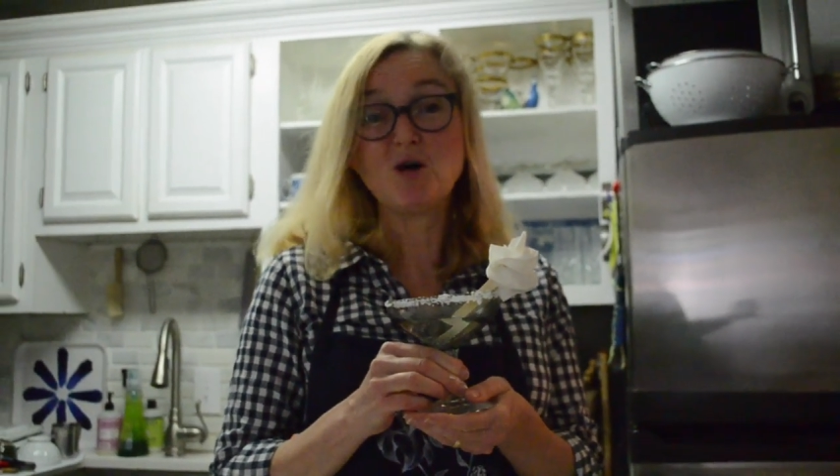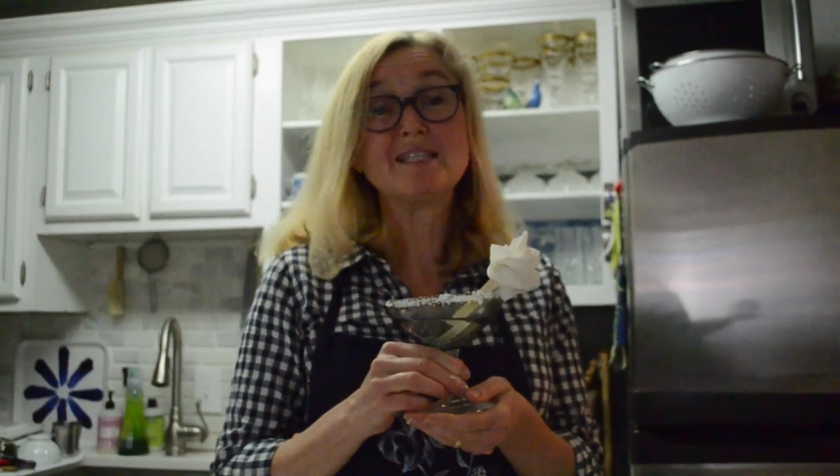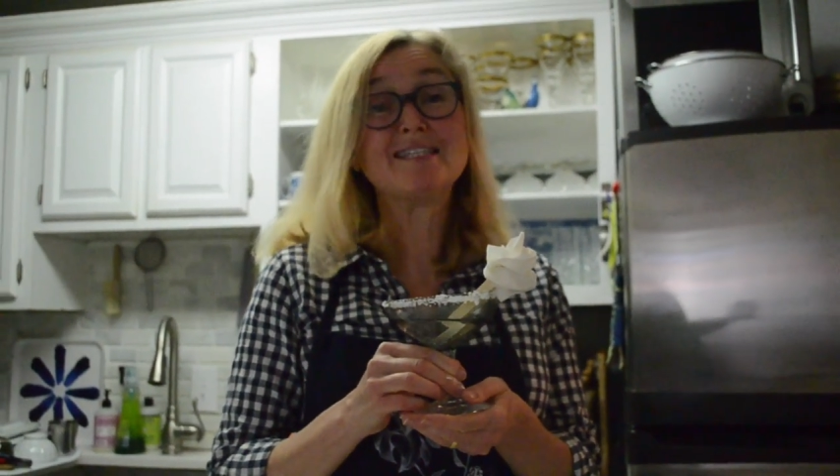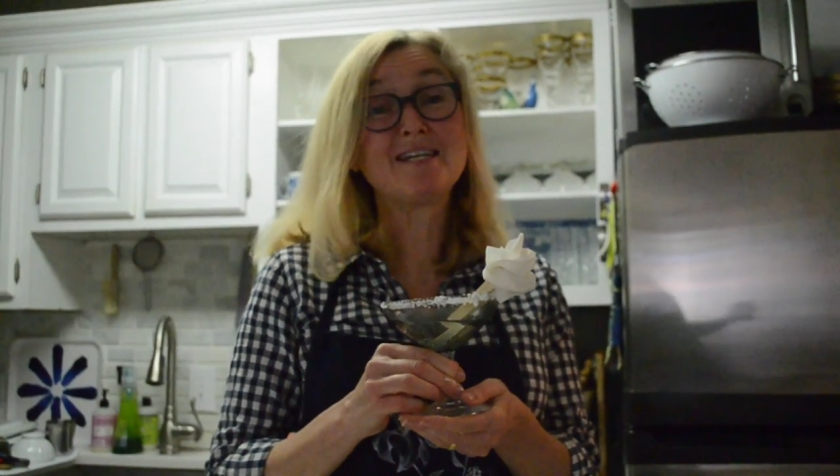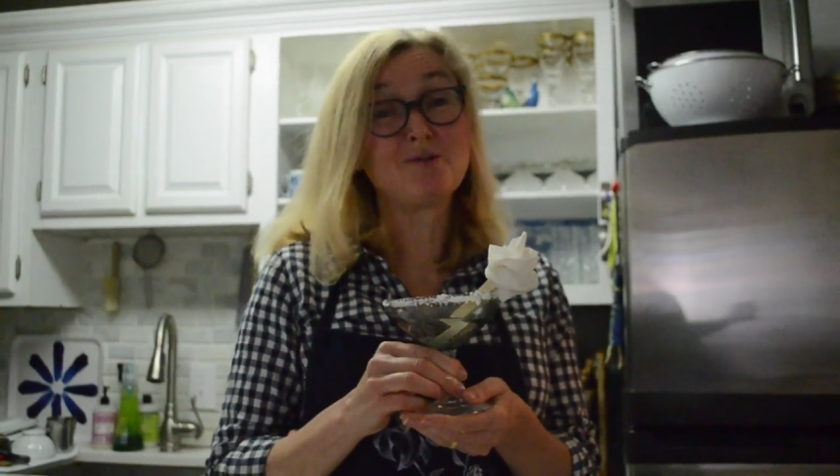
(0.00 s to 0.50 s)

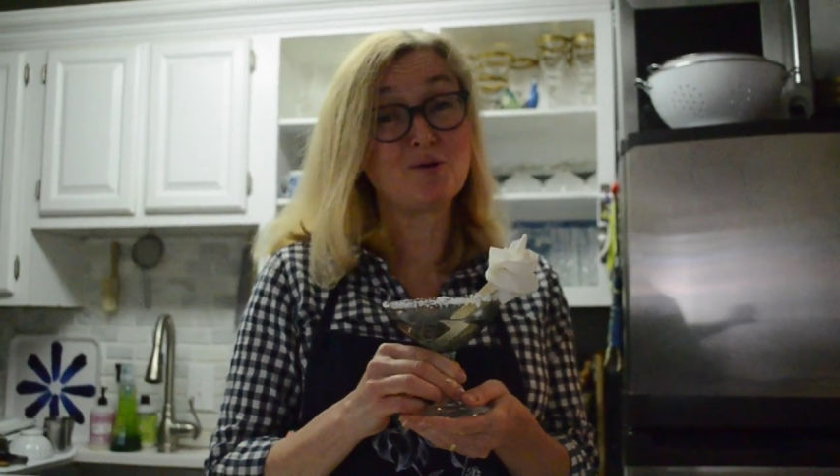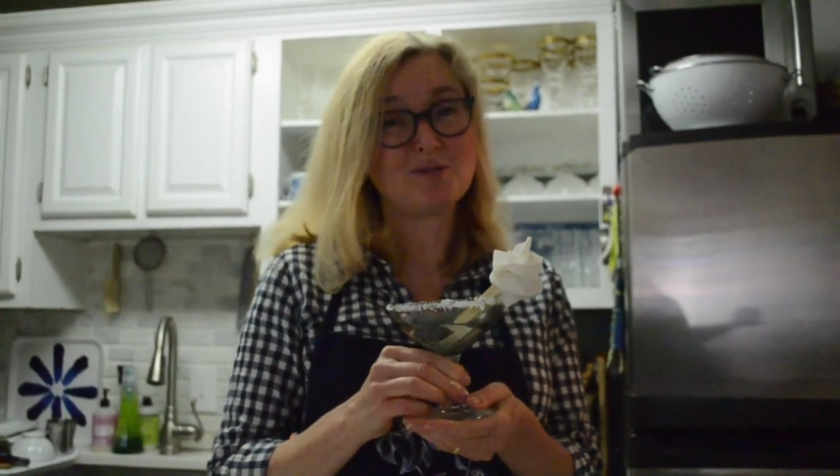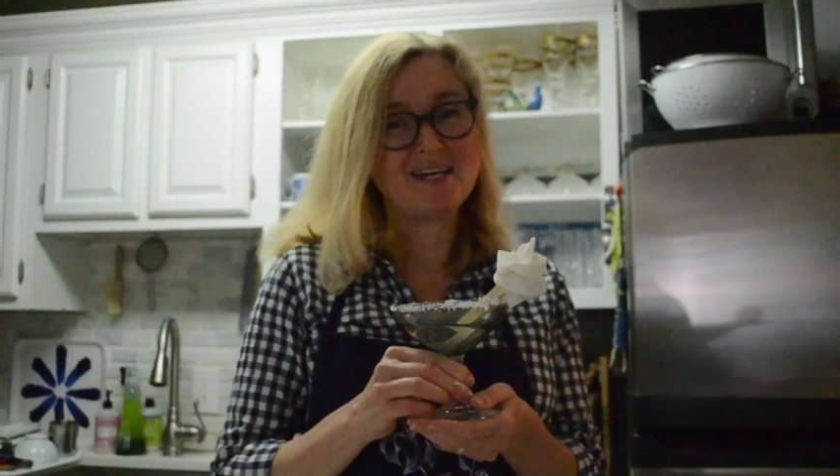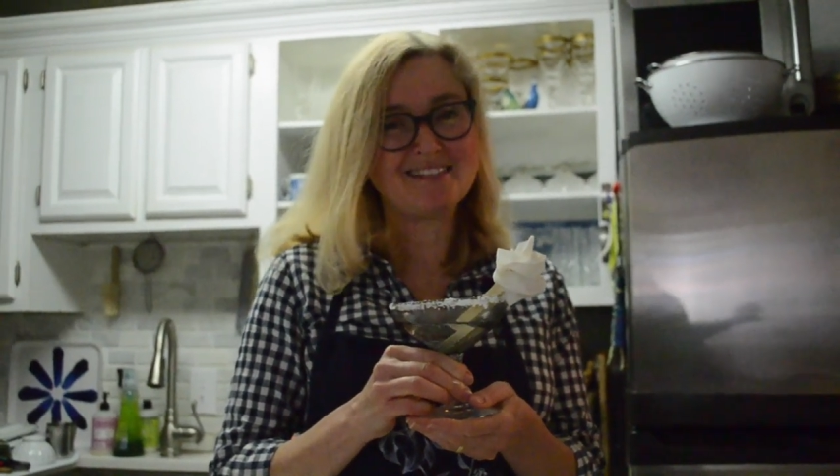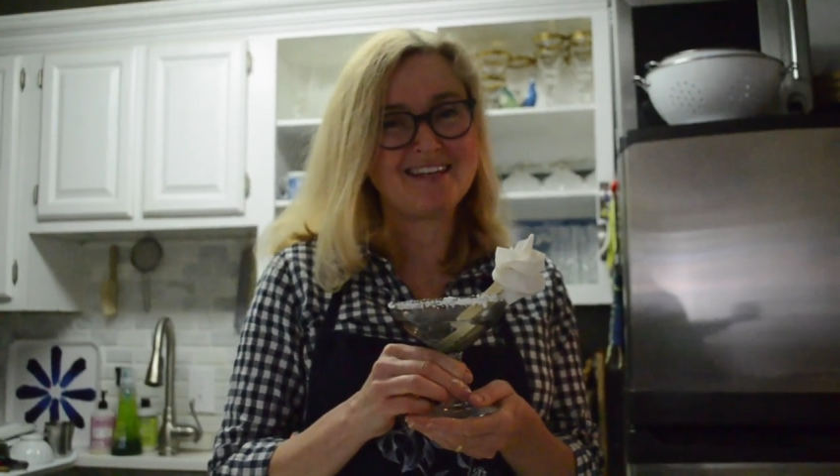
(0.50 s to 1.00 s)
on zero
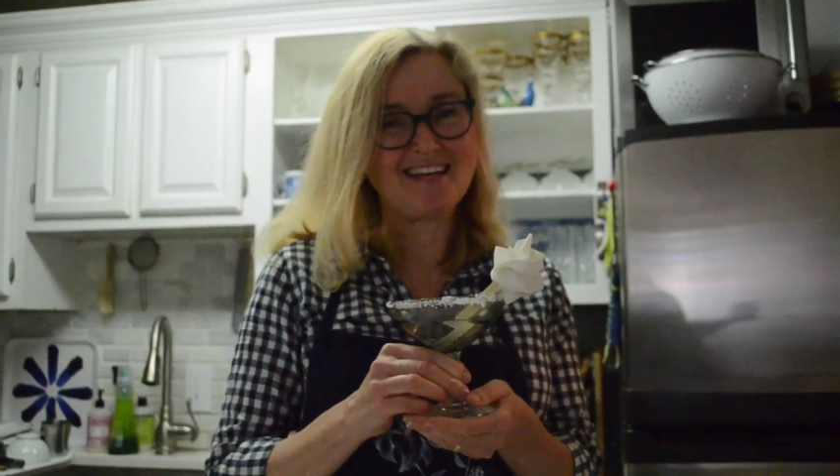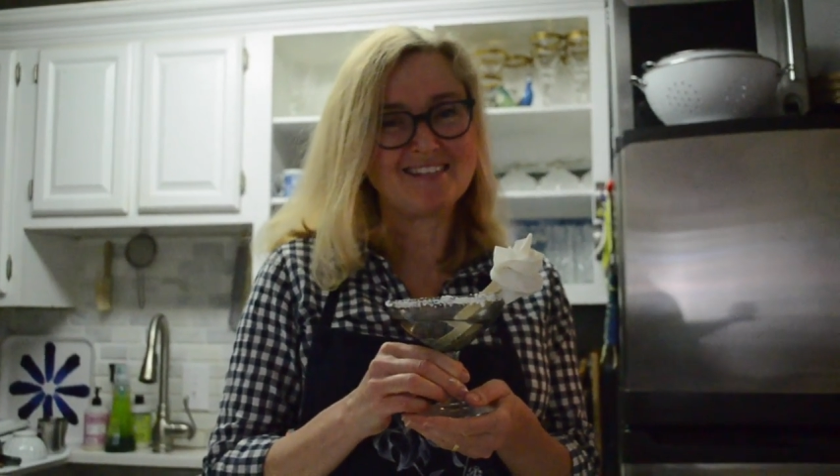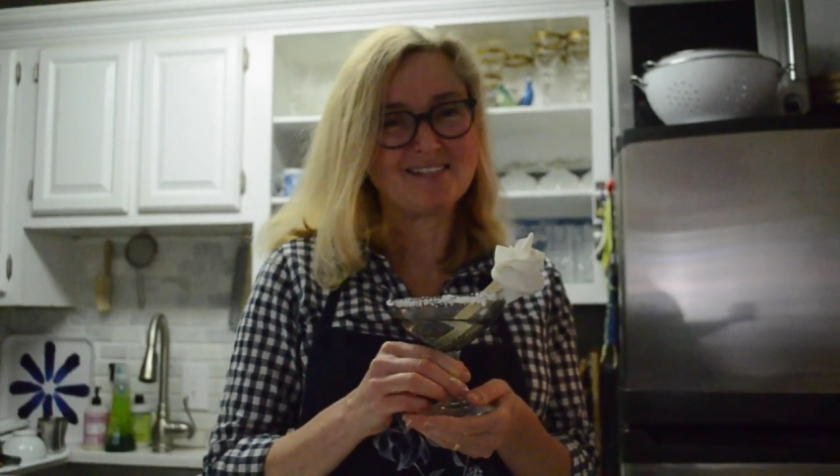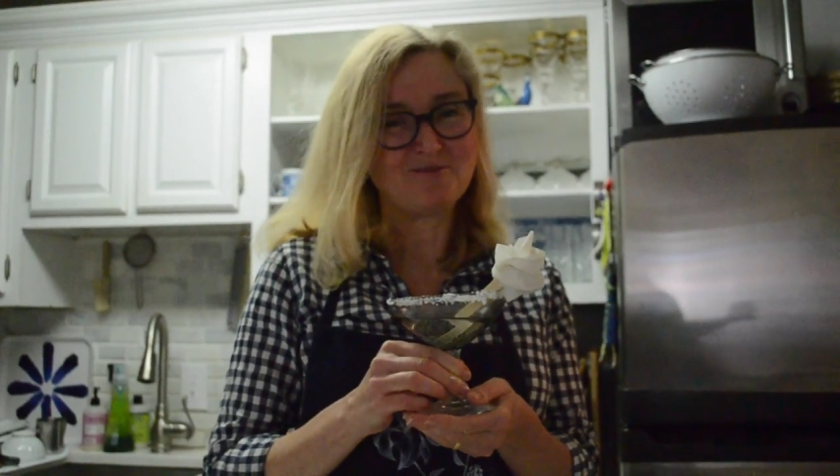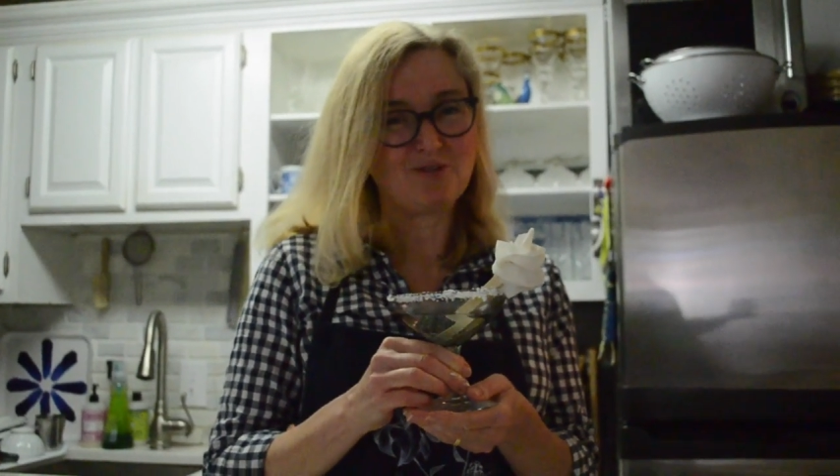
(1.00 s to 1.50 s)
test
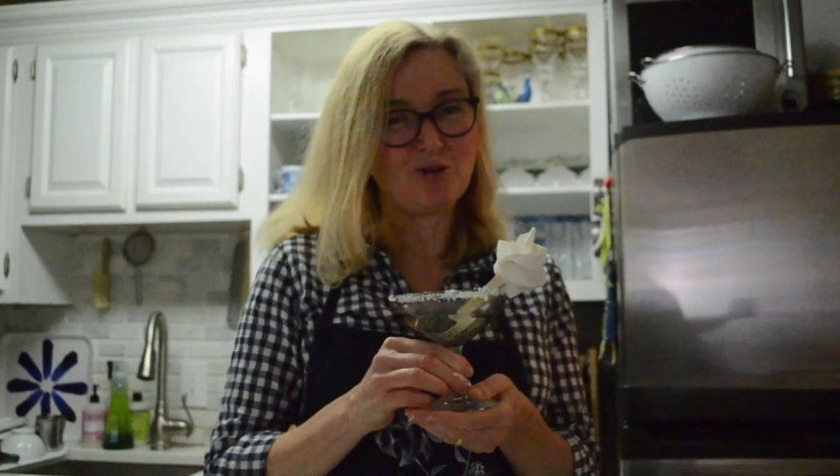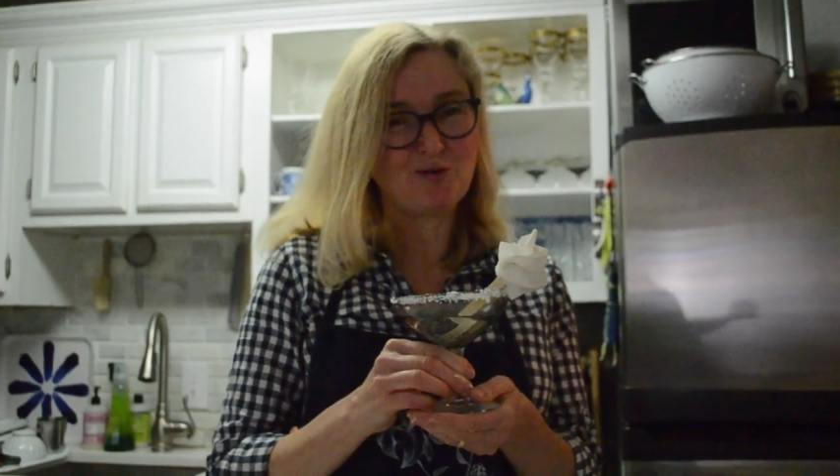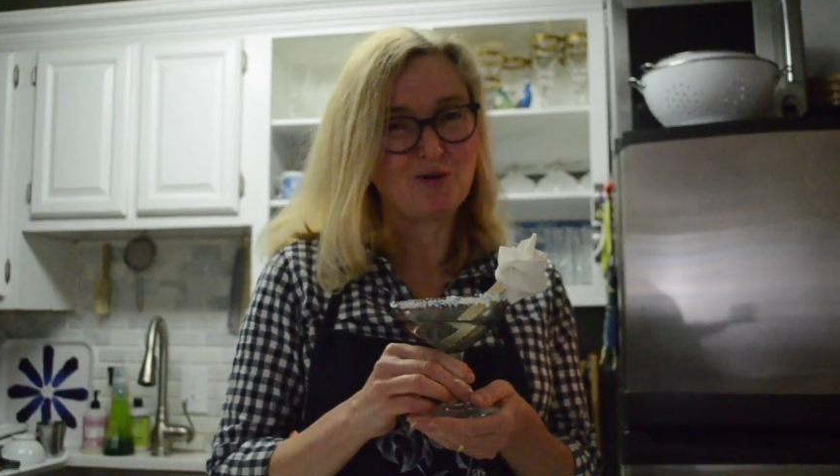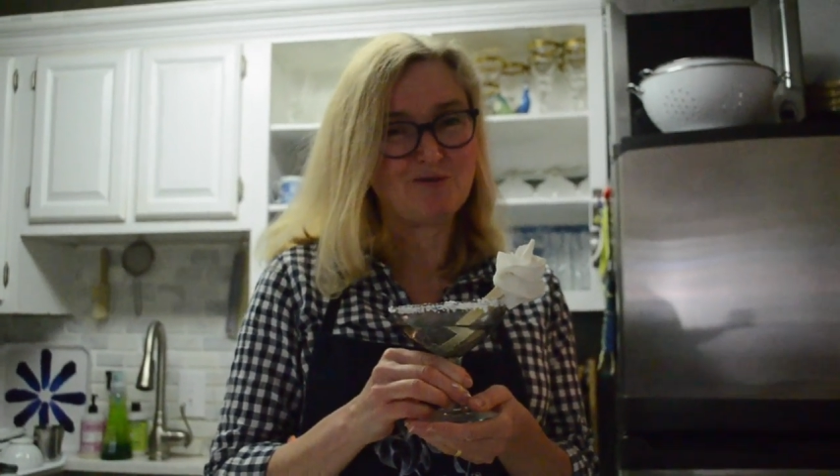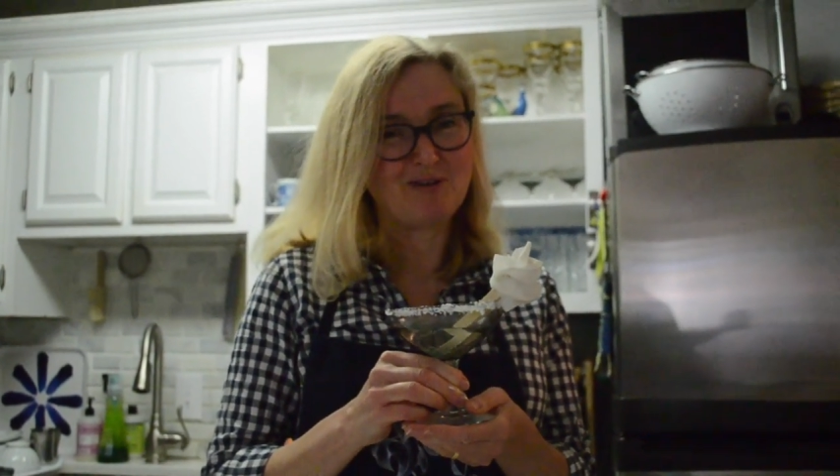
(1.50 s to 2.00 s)
cases for
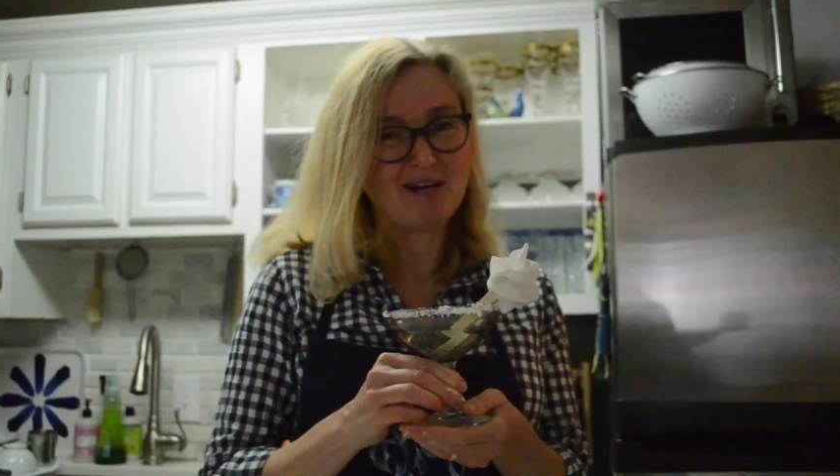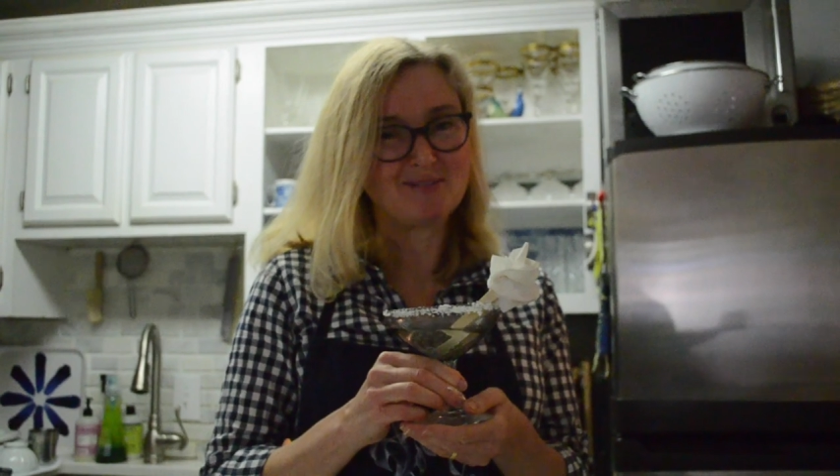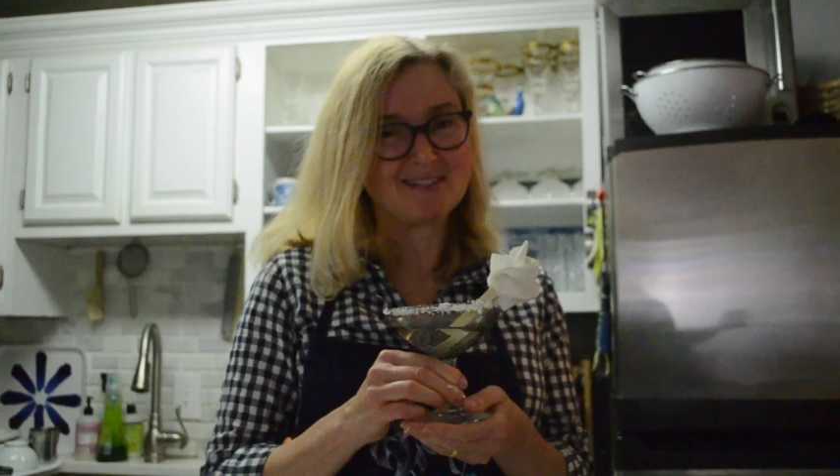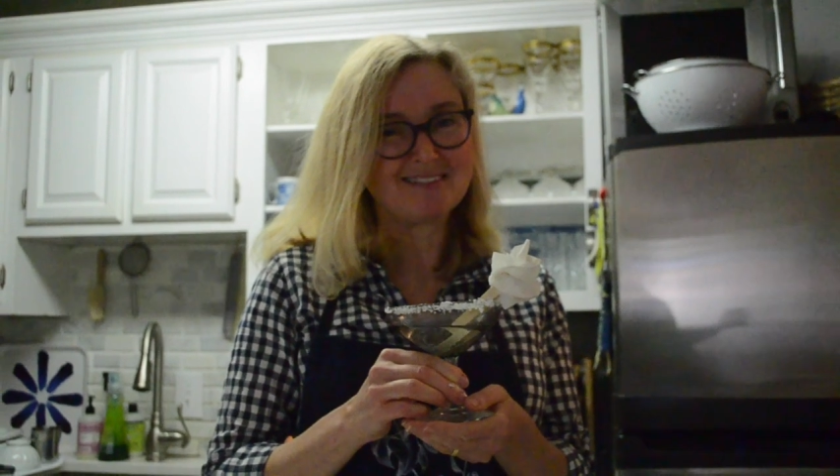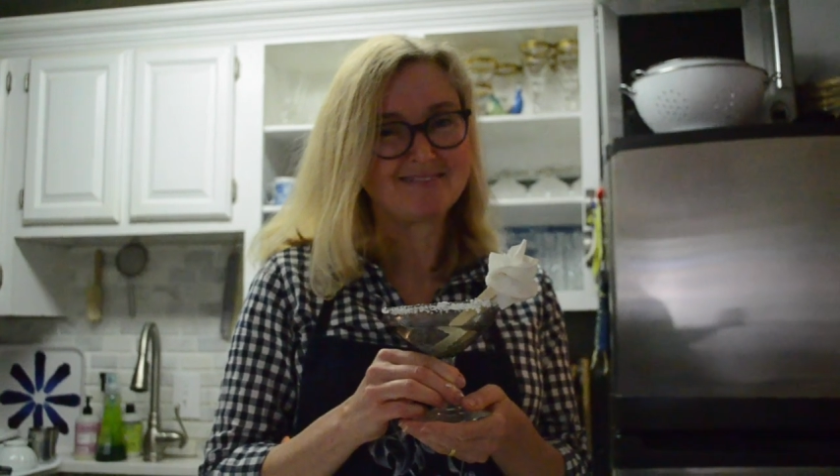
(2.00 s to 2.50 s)

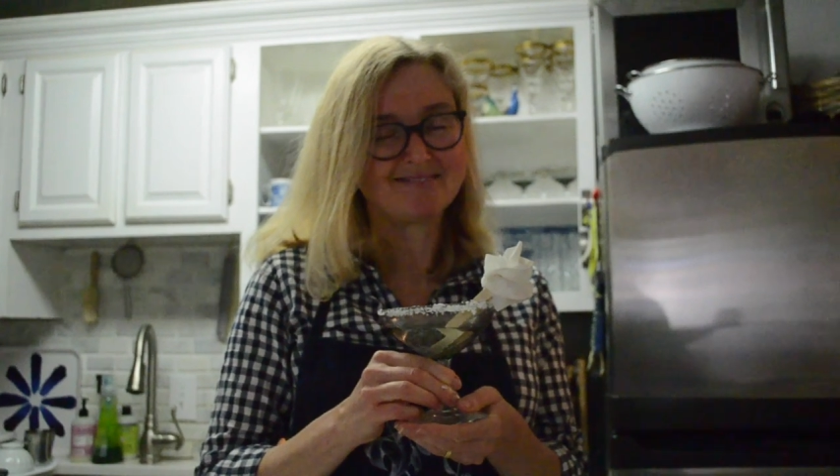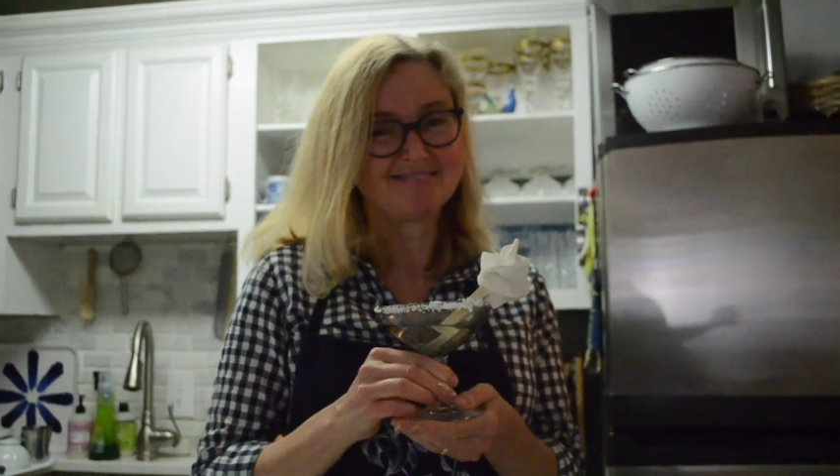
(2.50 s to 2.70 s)
coronavirus.